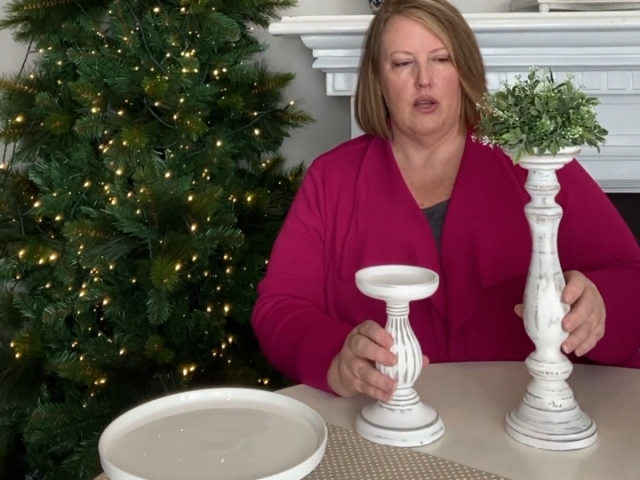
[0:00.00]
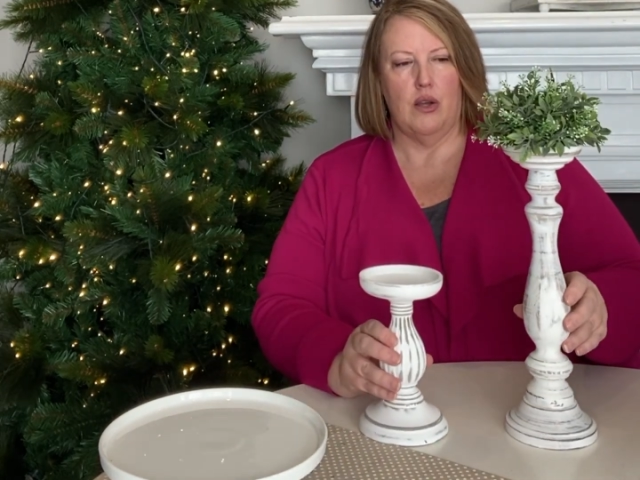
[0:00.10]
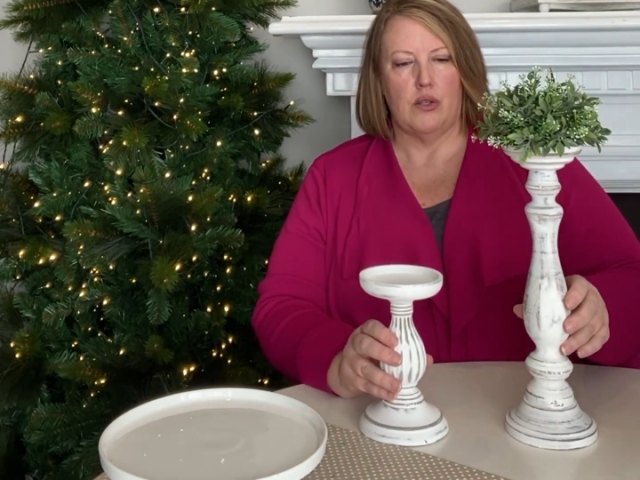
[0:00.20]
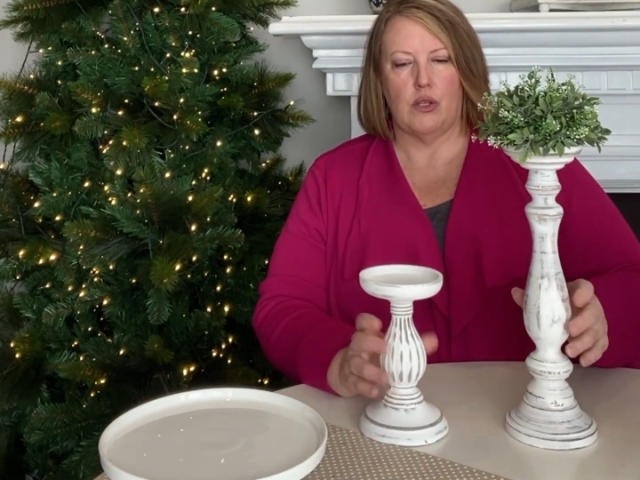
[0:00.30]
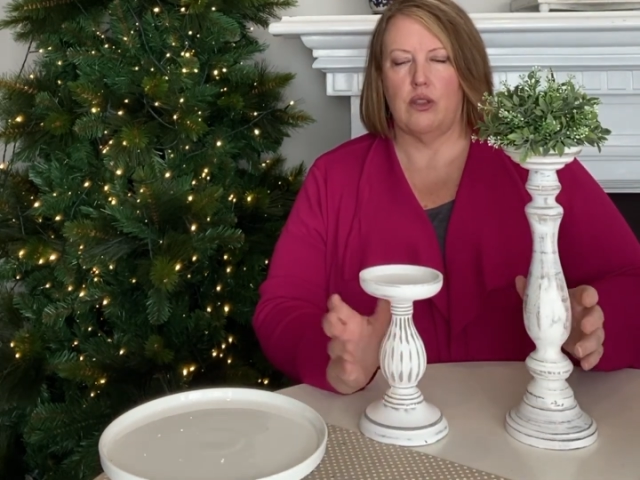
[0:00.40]

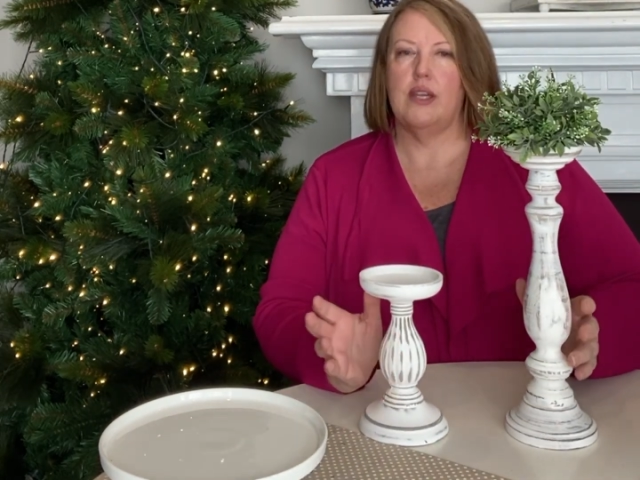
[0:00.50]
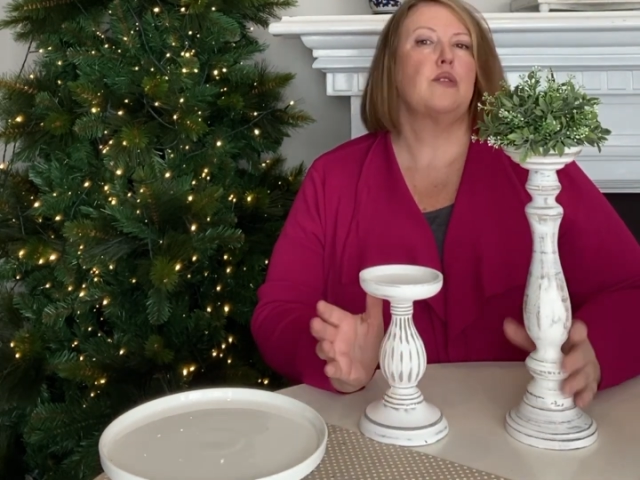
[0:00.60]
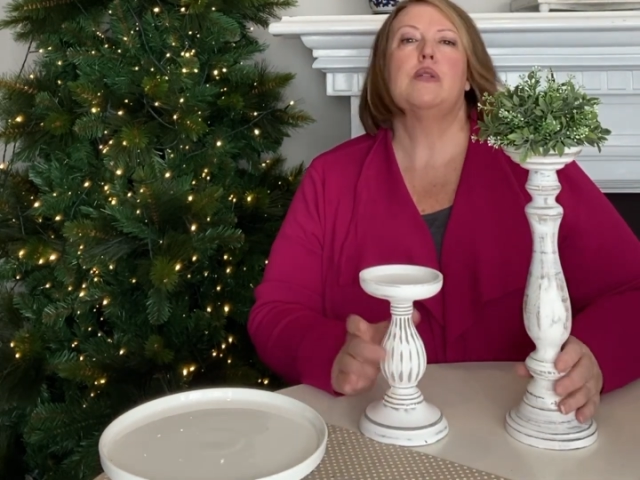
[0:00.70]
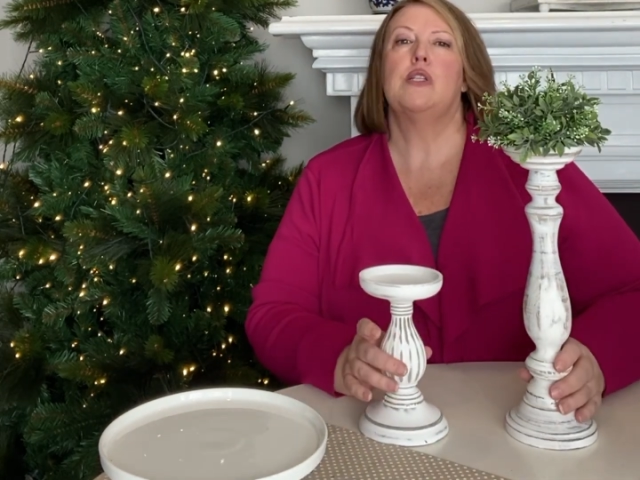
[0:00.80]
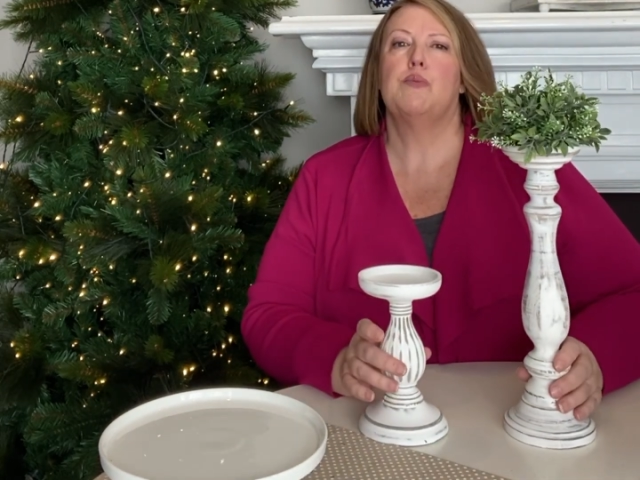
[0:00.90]
So these
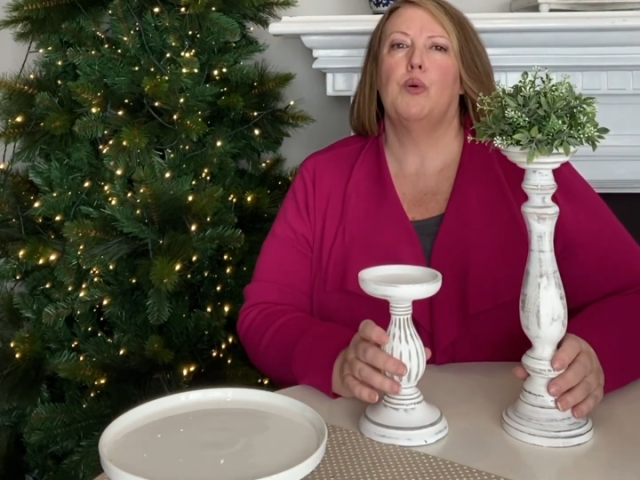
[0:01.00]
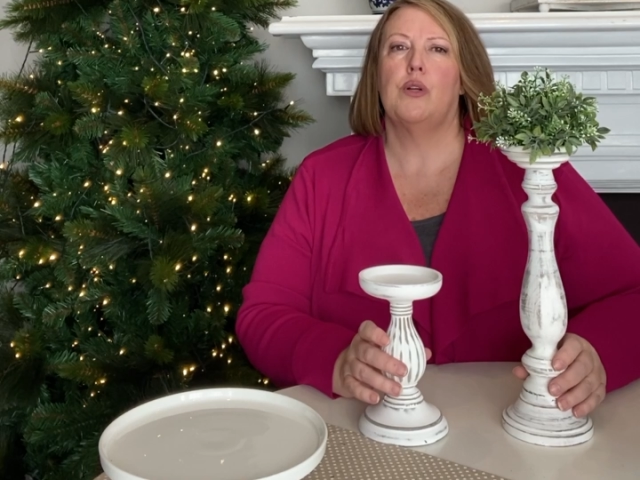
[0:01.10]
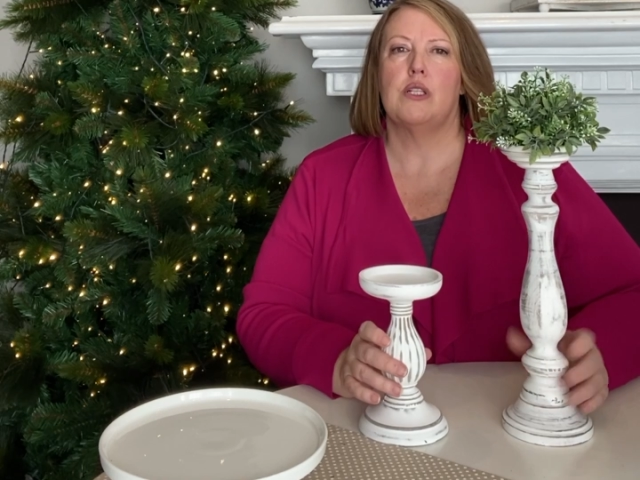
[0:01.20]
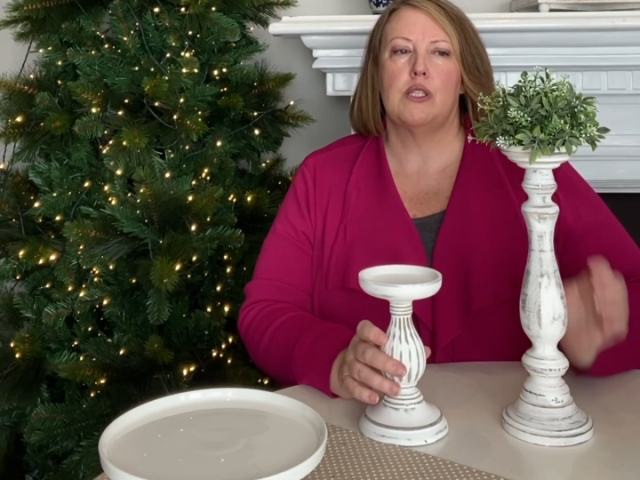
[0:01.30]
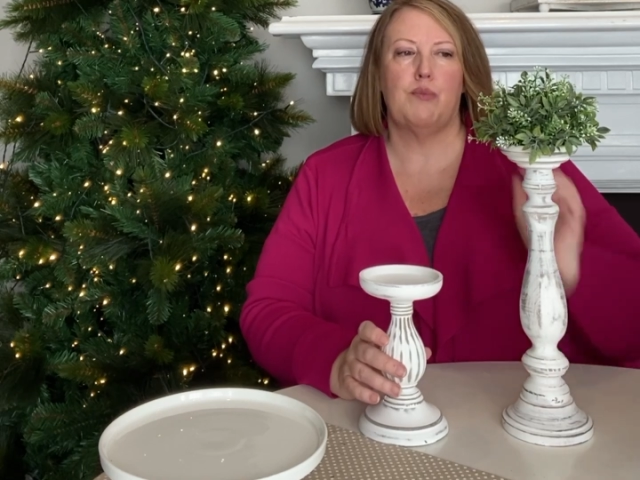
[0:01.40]
were just bought
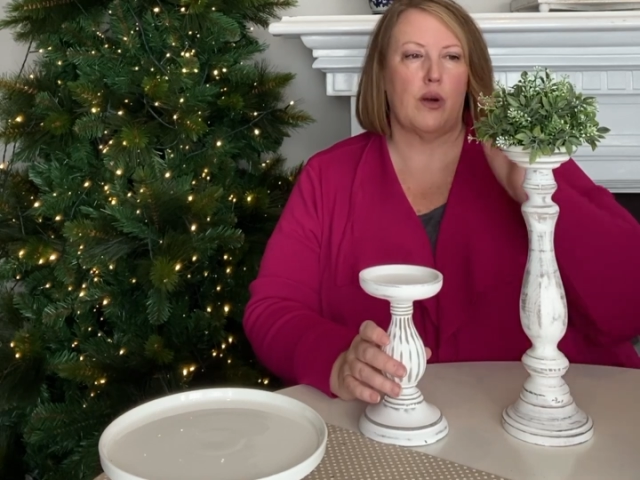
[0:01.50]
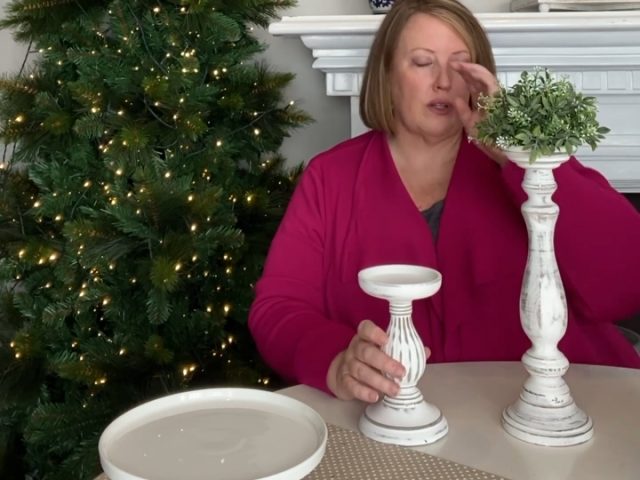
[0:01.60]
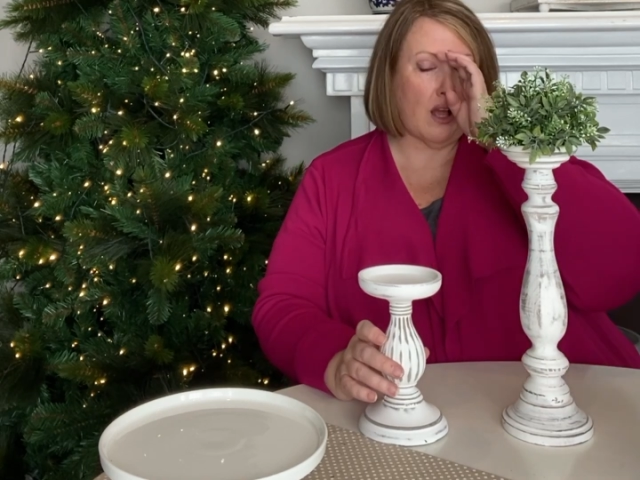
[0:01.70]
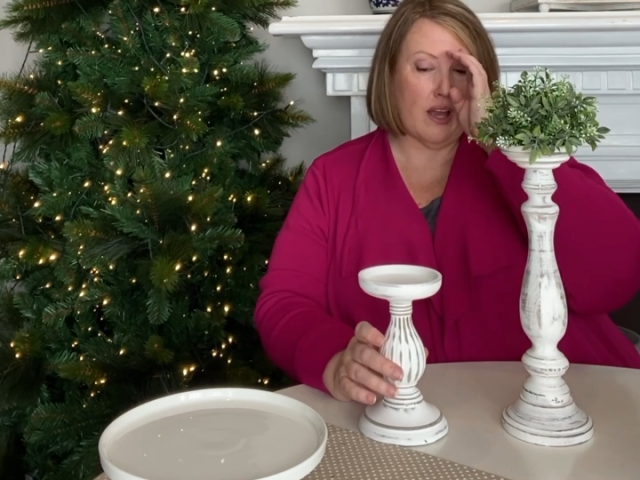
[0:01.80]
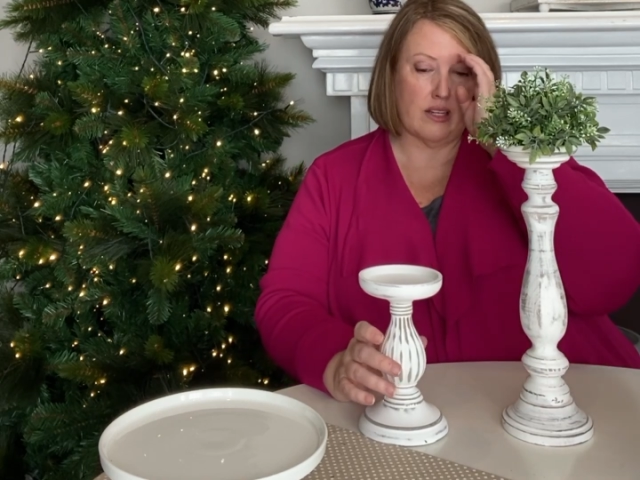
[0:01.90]
at
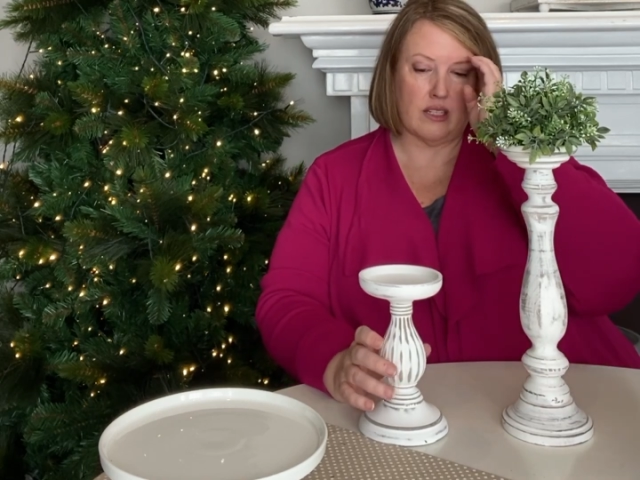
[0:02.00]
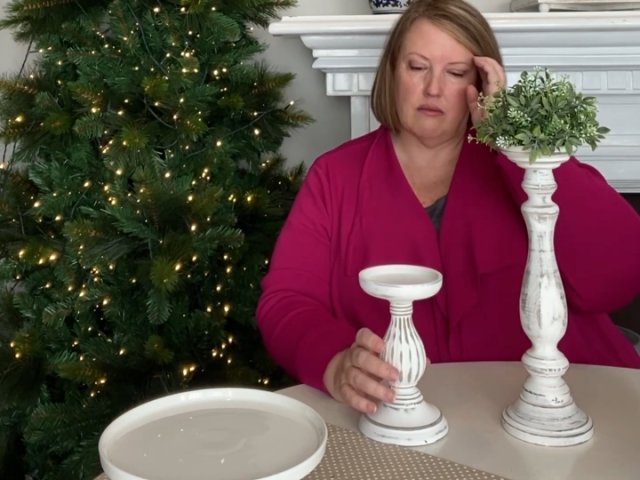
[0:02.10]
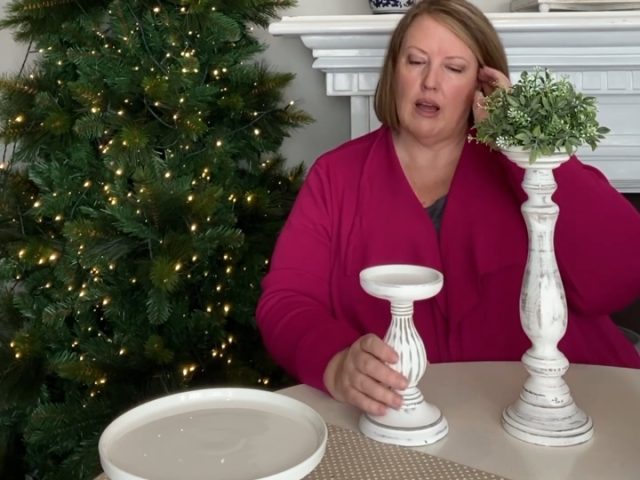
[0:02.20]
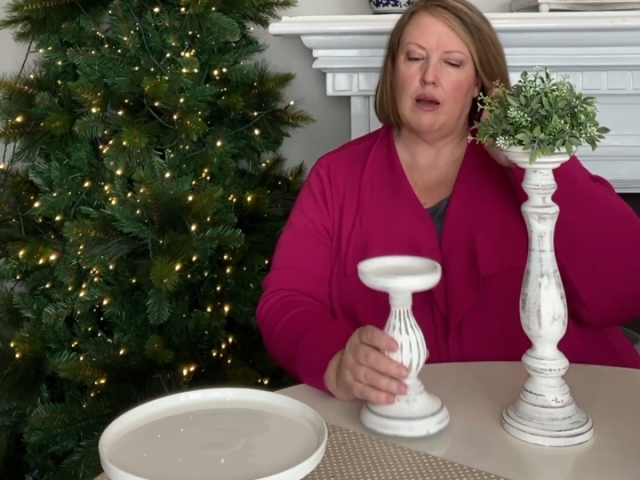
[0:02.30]
Spotlight,